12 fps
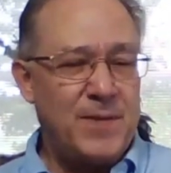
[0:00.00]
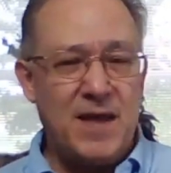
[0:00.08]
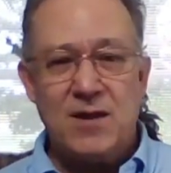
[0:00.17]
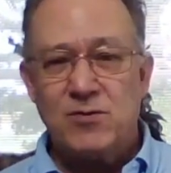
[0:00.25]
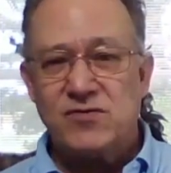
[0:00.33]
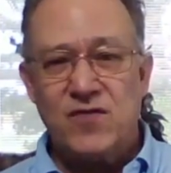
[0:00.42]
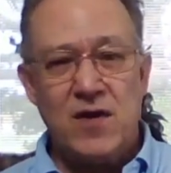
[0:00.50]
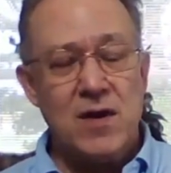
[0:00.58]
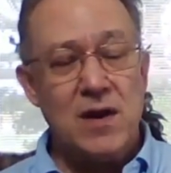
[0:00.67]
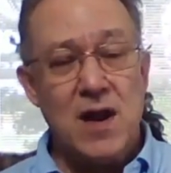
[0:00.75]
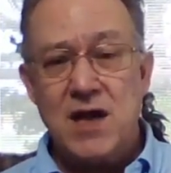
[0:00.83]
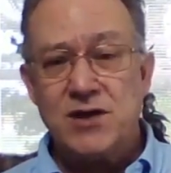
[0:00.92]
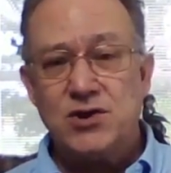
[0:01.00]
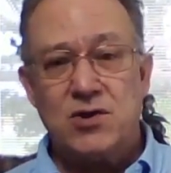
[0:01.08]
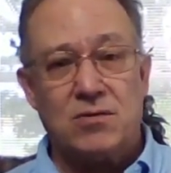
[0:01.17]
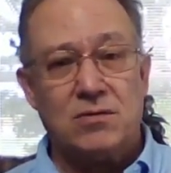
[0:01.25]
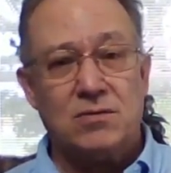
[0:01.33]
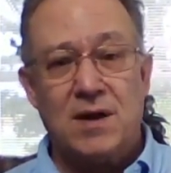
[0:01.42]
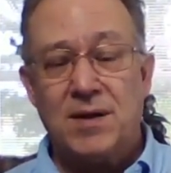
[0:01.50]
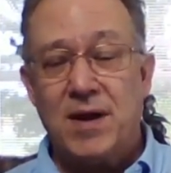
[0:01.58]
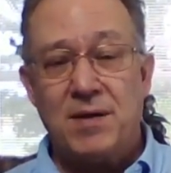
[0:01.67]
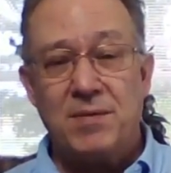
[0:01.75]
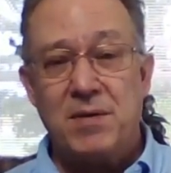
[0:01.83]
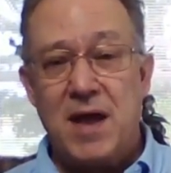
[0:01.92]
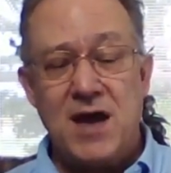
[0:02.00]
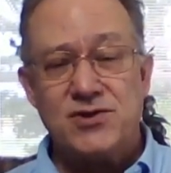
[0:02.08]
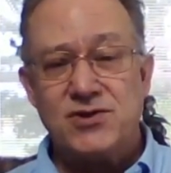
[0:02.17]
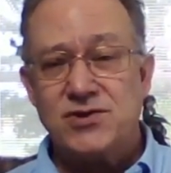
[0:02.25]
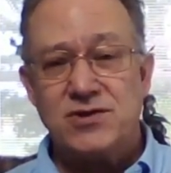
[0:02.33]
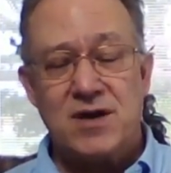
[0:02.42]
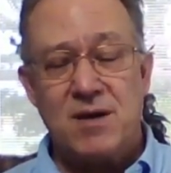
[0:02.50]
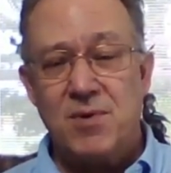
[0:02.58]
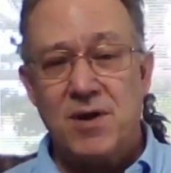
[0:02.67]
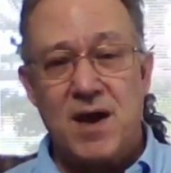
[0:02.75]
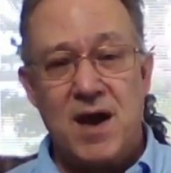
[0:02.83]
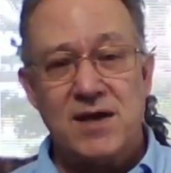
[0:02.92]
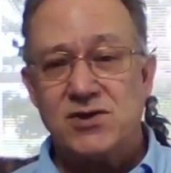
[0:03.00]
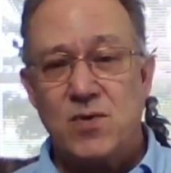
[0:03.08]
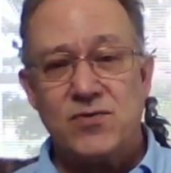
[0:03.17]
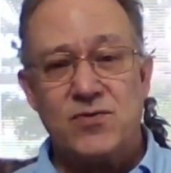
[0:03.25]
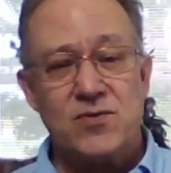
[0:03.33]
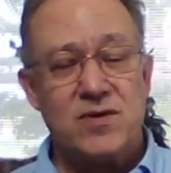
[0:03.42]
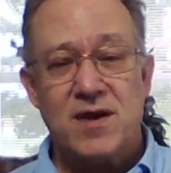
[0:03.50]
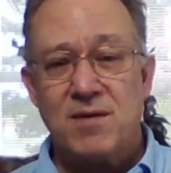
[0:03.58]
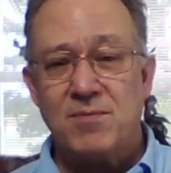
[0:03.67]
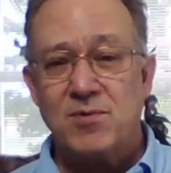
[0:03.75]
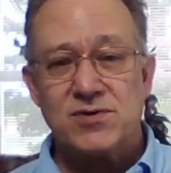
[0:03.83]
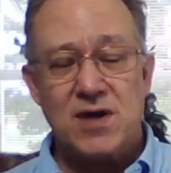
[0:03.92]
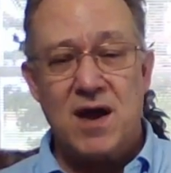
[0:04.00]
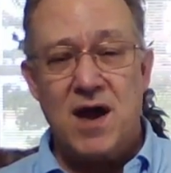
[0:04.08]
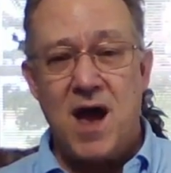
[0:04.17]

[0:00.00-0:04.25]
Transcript: And it was very logical. I mean, Ash is a number guy. He just went through the numbers.